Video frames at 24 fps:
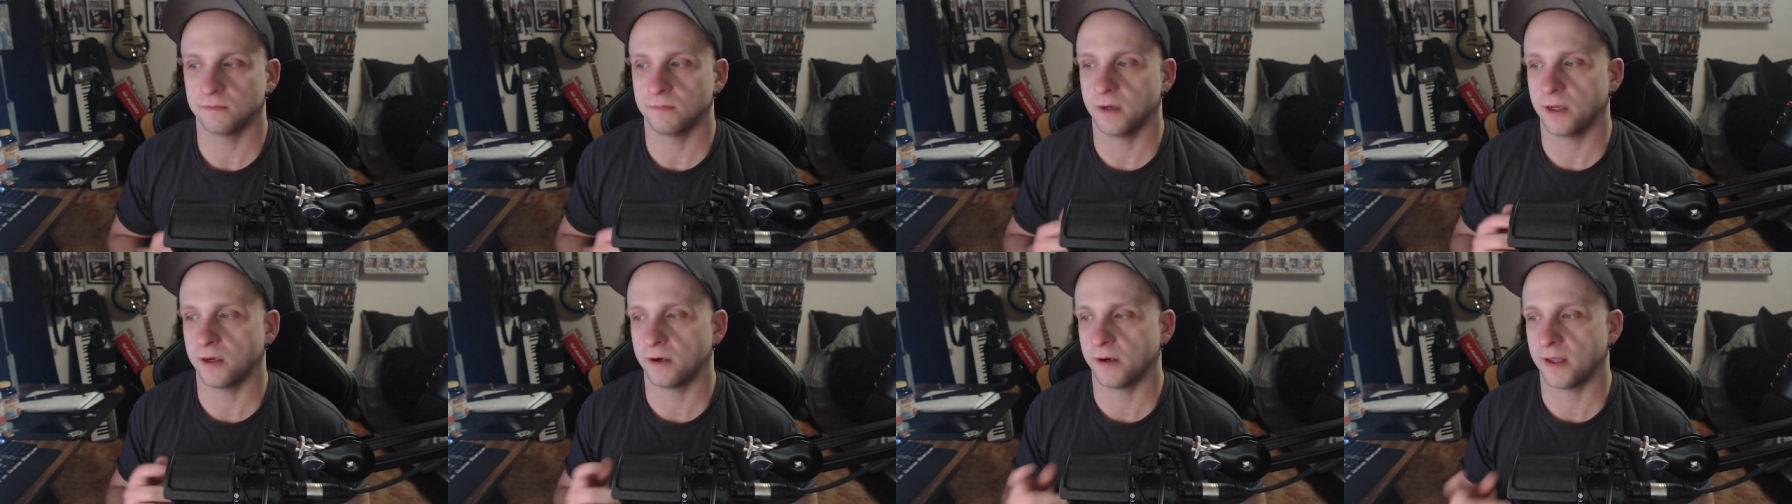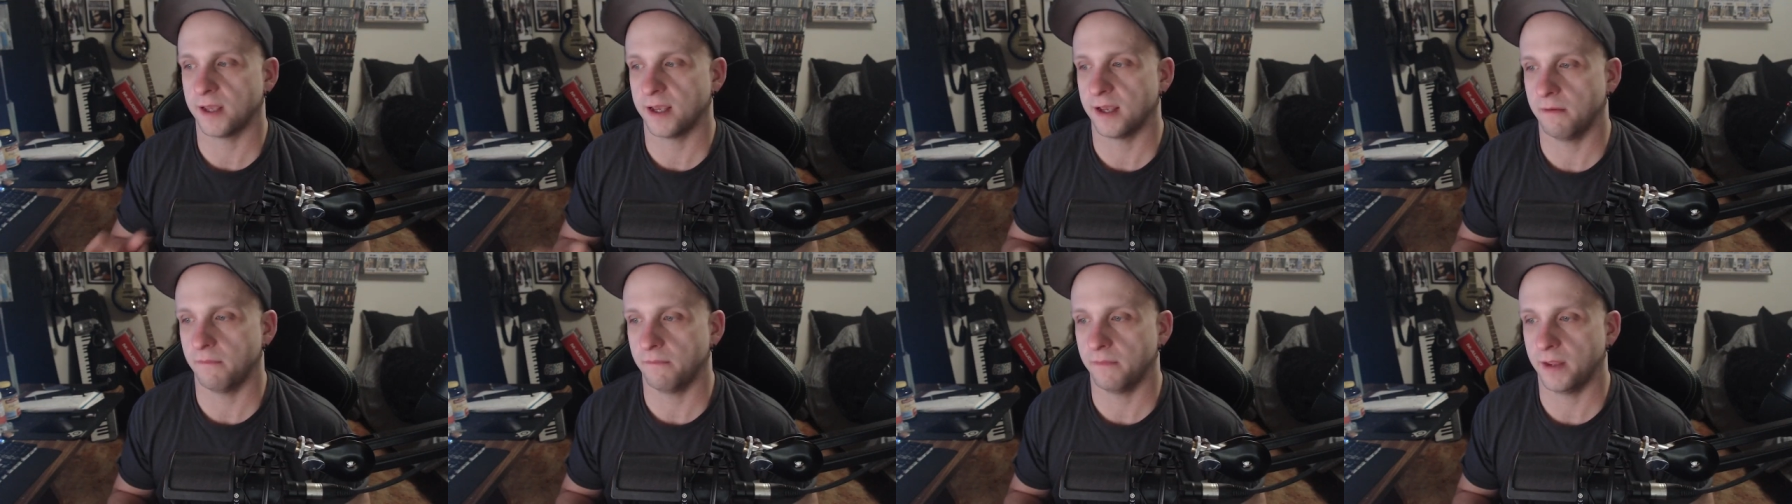Why don't I
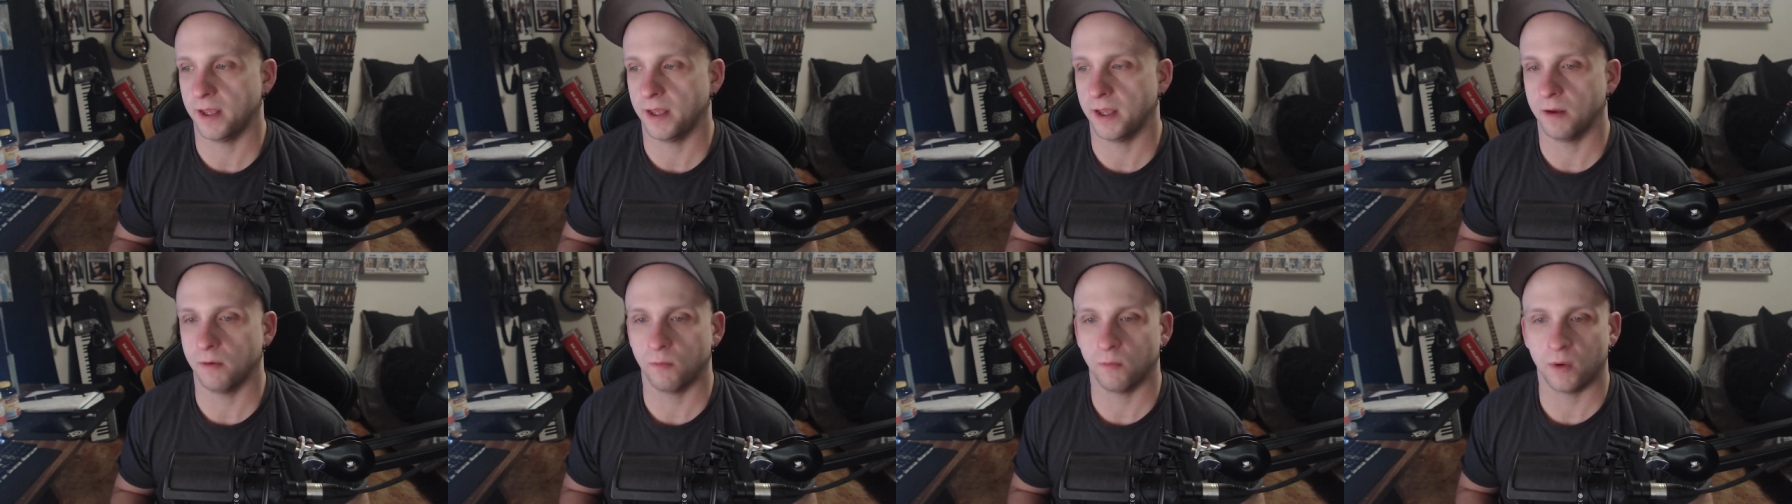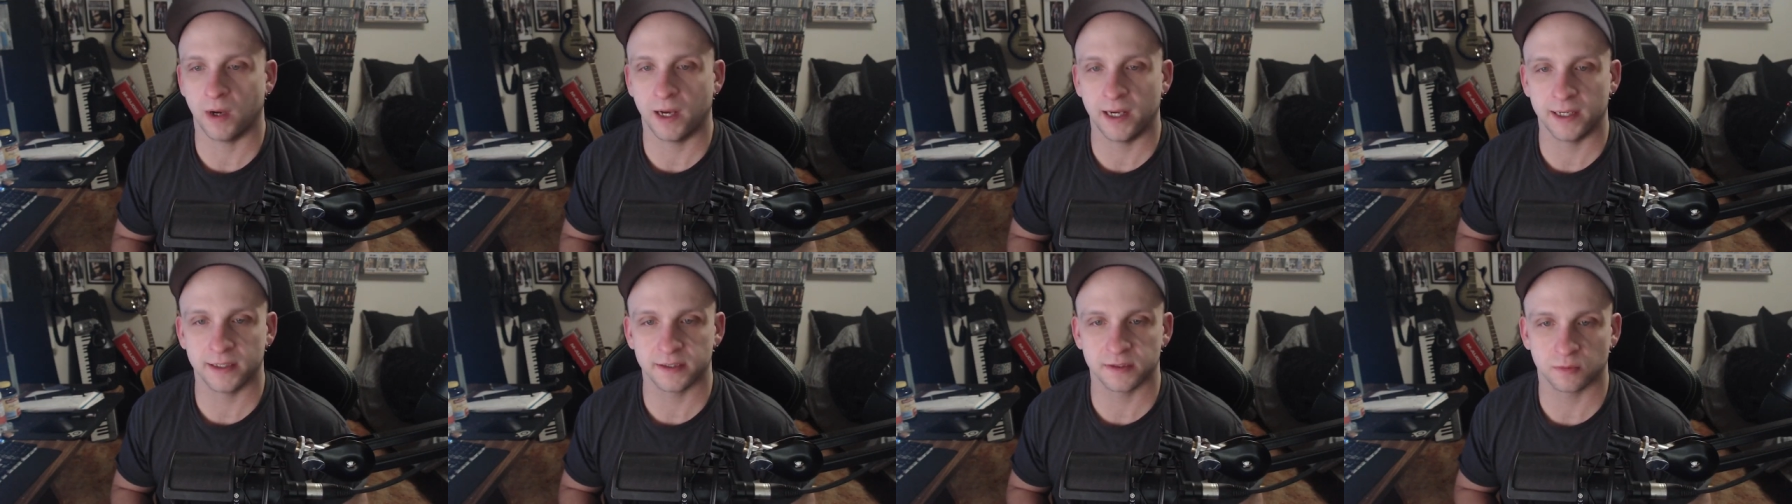have that?
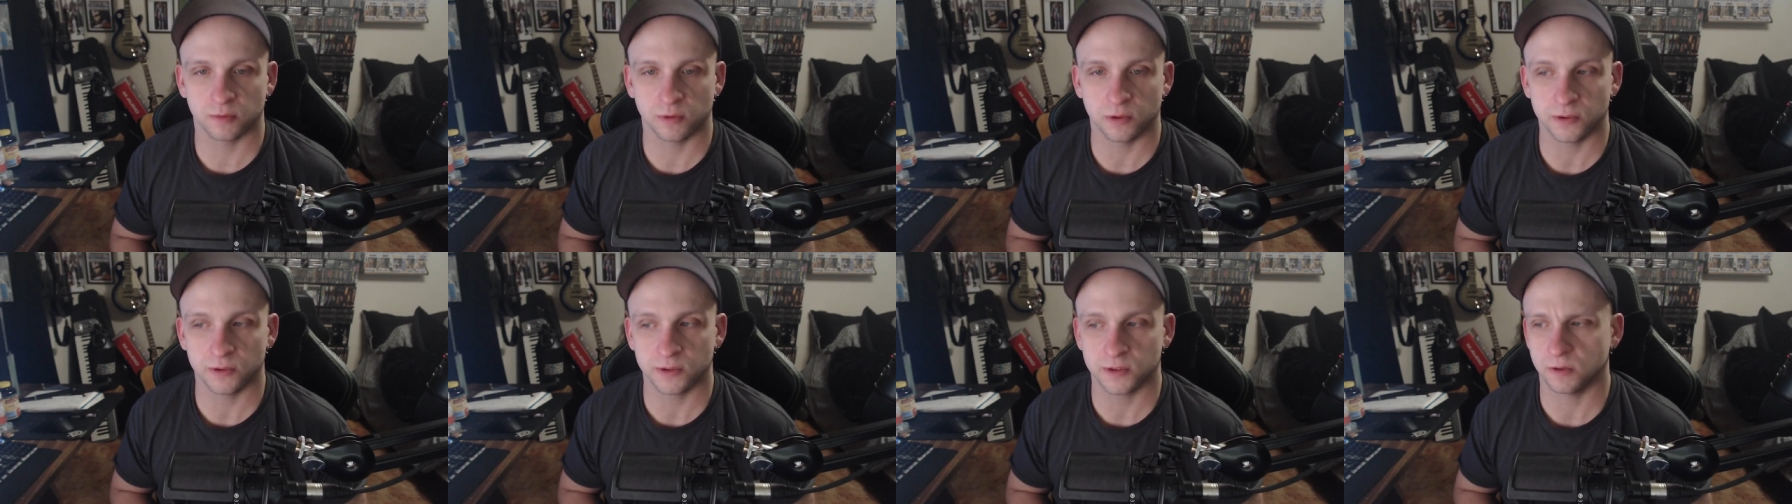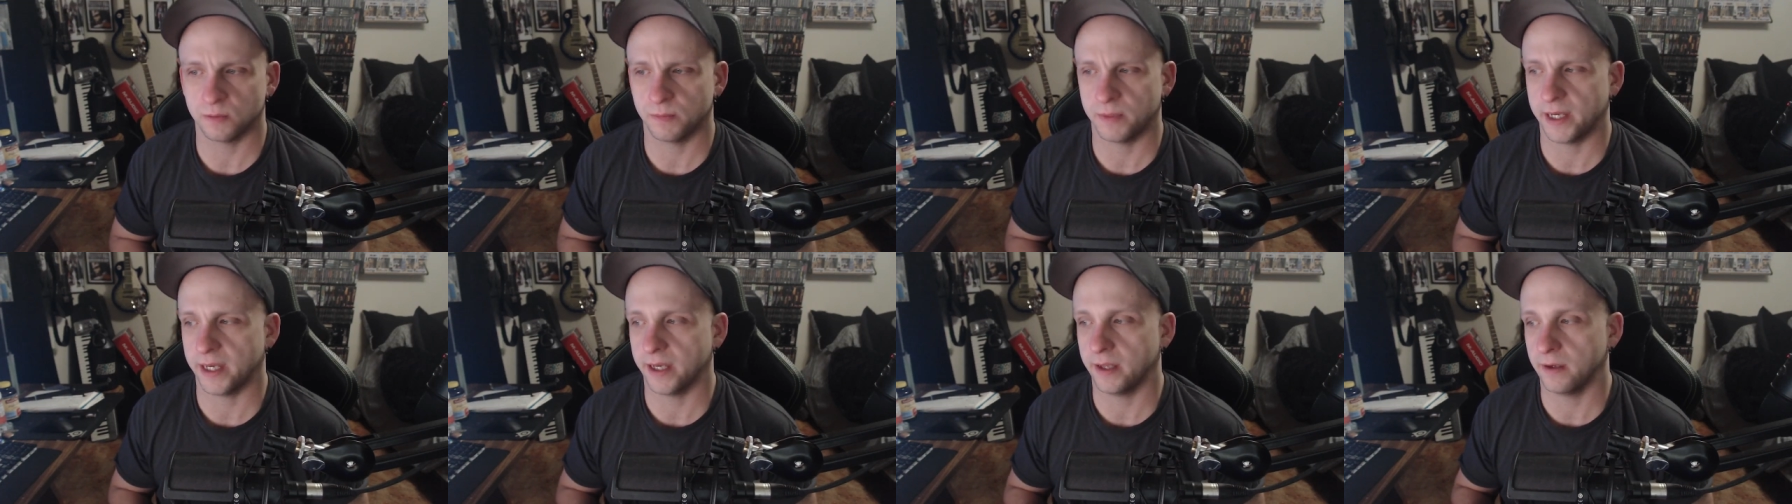Why is the world
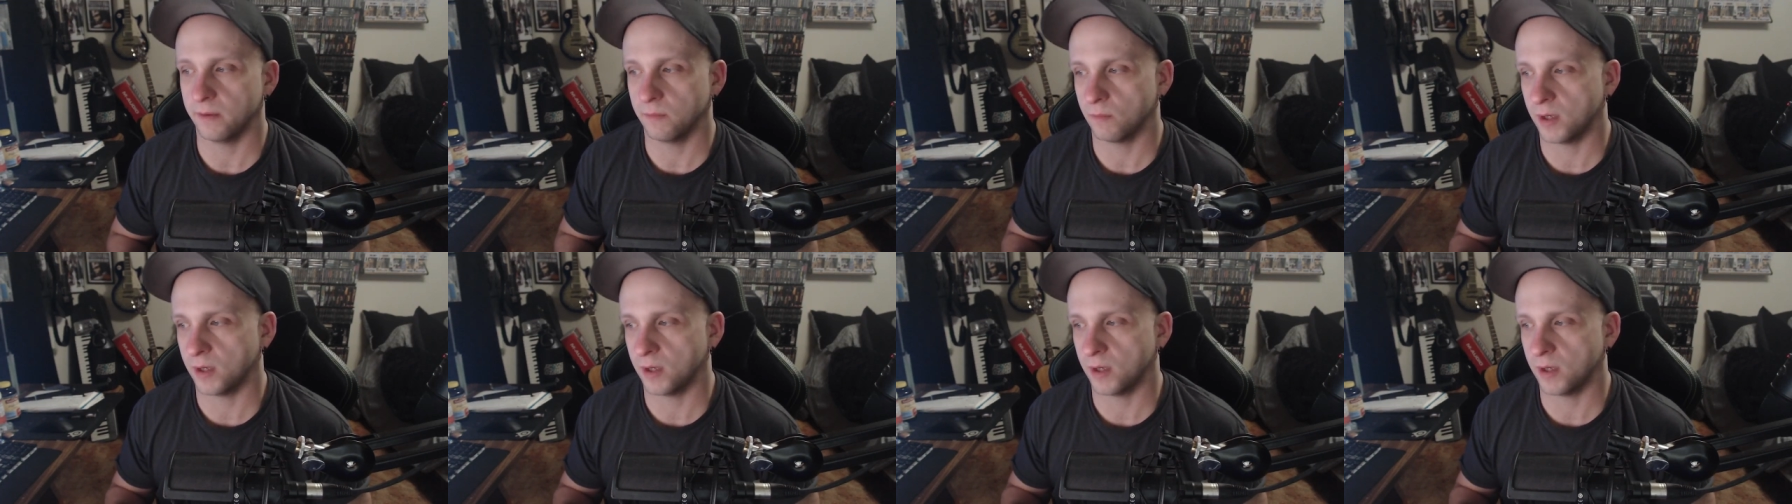so bad?